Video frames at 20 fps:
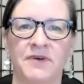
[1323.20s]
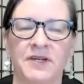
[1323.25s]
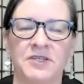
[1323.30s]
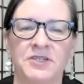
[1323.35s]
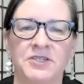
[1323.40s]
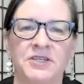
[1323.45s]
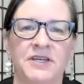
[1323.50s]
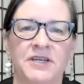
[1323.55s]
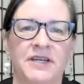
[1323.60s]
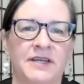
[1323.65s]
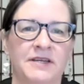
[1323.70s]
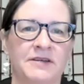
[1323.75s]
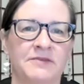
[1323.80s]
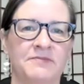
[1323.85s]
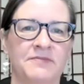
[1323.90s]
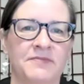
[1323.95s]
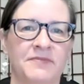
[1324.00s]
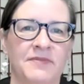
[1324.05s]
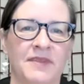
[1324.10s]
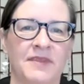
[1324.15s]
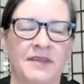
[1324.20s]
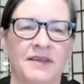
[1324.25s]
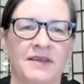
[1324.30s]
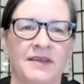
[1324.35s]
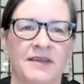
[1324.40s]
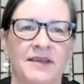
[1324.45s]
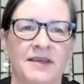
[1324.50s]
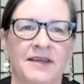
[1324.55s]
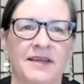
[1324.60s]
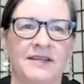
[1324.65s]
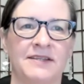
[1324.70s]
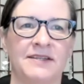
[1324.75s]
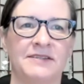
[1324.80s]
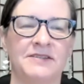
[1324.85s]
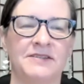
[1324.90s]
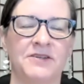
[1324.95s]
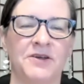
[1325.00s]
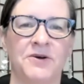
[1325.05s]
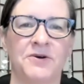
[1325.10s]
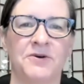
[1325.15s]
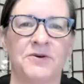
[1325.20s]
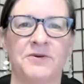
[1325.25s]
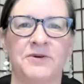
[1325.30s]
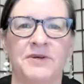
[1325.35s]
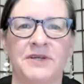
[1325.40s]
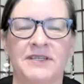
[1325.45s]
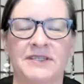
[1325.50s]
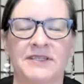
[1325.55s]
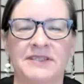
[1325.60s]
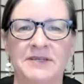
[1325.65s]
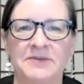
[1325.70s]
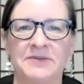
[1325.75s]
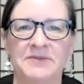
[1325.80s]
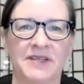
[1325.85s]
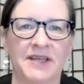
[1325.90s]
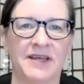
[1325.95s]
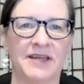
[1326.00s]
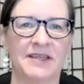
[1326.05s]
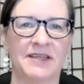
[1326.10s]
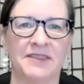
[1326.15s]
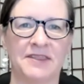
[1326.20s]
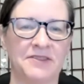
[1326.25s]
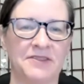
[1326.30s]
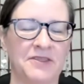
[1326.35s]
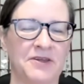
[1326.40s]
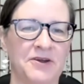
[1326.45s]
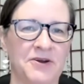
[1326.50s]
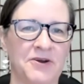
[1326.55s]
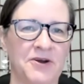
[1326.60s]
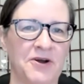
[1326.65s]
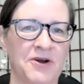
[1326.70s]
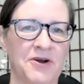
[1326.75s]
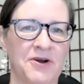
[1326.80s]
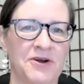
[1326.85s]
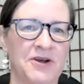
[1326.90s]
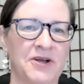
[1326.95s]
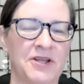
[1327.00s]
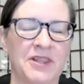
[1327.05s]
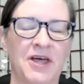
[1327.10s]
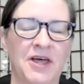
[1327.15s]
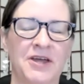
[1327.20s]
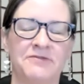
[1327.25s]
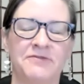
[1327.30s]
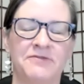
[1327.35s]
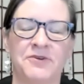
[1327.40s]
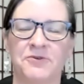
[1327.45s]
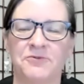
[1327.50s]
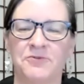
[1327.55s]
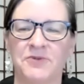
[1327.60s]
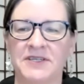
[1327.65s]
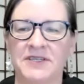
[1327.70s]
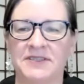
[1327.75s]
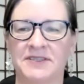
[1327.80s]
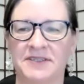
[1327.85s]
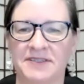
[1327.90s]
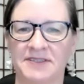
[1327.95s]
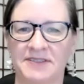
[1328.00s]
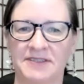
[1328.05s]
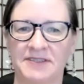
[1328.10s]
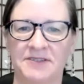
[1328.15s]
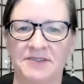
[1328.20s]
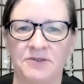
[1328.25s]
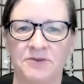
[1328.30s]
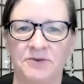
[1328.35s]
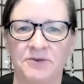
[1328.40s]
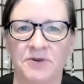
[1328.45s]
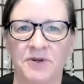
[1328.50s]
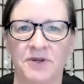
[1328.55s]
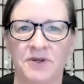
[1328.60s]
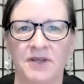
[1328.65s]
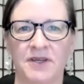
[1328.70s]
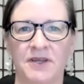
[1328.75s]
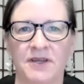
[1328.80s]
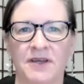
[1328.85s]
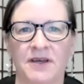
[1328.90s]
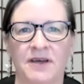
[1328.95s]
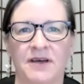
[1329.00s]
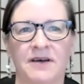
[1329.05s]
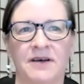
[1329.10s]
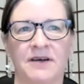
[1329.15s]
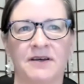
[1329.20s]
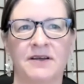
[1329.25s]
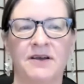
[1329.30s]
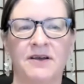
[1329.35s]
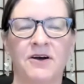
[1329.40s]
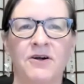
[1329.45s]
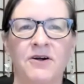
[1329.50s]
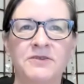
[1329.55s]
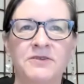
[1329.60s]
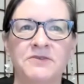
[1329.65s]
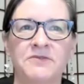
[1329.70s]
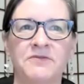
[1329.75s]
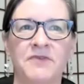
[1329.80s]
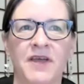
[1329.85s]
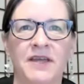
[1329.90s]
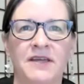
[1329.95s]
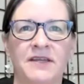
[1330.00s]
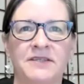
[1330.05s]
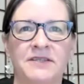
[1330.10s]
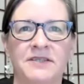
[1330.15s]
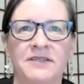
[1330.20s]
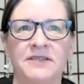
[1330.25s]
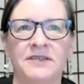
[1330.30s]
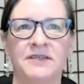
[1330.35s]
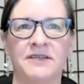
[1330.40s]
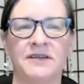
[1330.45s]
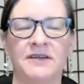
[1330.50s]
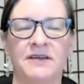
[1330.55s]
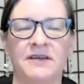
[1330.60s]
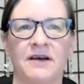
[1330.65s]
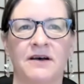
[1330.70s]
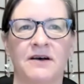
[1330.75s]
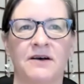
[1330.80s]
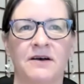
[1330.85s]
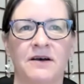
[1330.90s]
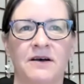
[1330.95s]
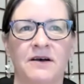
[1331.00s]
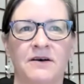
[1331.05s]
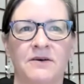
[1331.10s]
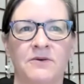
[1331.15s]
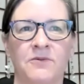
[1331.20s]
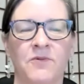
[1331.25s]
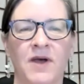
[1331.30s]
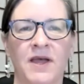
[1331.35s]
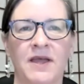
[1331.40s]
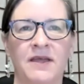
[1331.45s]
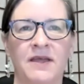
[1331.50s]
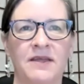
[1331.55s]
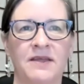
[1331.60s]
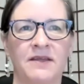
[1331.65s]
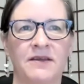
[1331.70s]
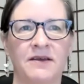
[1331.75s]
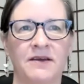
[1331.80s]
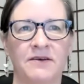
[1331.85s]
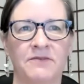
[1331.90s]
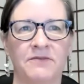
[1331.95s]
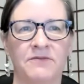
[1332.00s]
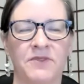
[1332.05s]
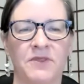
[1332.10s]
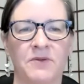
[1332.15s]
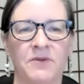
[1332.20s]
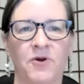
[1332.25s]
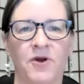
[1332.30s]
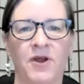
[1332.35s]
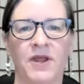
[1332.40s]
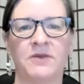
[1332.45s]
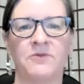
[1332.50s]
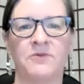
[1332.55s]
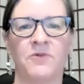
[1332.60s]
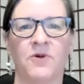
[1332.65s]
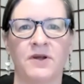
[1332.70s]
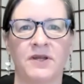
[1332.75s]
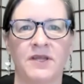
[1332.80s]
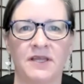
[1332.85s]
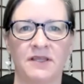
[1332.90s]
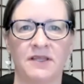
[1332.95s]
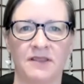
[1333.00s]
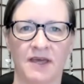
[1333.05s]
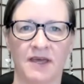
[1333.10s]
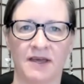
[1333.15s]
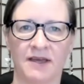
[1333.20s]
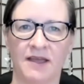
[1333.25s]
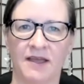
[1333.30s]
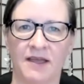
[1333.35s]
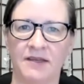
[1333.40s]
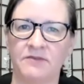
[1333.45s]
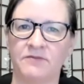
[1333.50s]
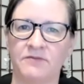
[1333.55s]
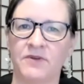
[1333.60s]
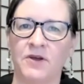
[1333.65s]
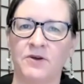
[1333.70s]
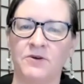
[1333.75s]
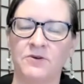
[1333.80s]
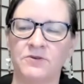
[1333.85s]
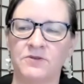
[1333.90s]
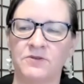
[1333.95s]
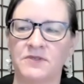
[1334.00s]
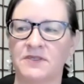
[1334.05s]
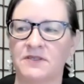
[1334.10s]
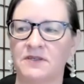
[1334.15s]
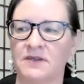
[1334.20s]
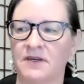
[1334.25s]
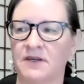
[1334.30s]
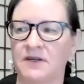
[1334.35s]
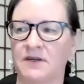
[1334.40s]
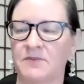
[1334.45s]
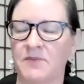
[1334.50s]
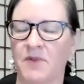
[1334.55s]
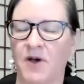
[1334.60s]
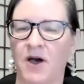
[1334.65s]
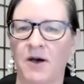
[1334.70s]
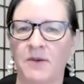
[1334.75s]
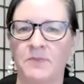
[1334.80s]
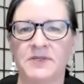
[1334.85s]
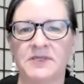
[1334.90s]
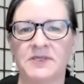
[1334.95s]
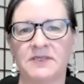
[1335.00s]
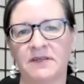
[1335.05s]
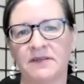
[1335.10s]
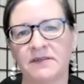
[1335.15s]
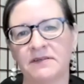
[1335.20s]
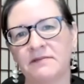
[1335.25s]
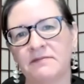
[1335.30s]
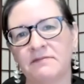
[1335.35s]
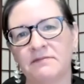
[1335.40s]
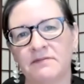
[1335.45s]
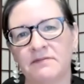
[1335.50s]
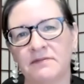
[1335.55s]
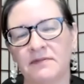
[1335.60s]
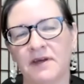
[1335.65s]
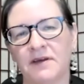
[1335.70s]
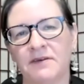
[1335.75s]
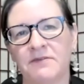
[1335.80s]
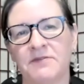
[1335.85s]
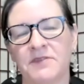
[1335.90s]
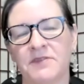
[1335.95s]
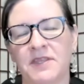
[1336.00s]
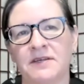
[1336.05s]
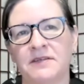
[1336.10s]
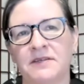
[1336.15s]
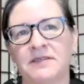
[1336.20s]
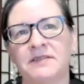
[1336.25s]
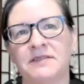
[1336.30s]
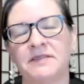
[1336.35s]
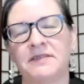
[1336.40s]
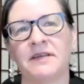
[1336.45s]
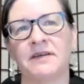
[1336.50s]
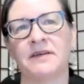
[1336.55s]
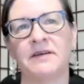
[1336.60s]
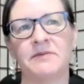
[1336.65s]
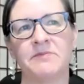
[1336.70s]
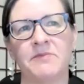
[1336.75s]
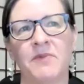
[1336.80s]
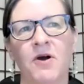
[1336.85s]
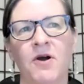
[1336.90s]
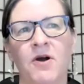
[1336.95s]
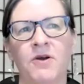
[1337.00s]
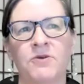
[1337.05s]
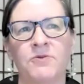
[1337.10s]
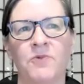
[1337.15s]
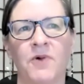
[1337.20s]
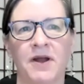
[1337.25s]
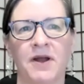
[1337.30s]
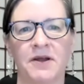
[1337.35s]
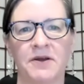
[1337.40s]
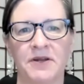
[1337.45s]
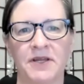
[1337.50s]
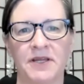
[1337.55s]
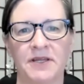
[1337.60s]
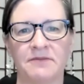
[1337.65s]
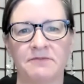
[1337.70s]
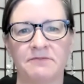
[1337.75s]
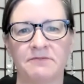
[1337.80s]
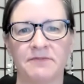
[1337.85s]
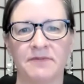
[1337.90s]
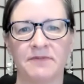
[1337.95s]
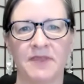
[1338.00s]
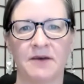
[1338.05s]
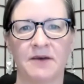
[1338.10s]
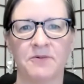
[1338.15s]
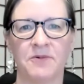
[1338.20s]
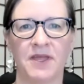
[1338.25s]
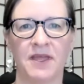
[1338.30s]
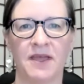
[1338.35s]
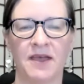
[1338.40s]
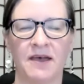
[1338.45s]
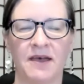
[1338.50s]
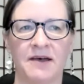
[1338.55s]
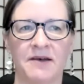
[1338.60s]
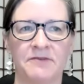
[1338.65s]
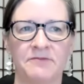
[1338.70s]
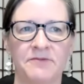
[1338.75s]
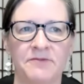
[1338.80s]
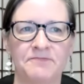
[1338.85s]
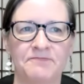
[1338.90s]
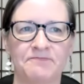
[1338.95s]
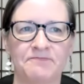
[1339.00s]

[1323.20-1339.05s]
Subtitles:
functioning. And so it seems like that there are a lot of good reasons to cultivate a way of the brain working that kind of goes opposite of this hardwiring that we have.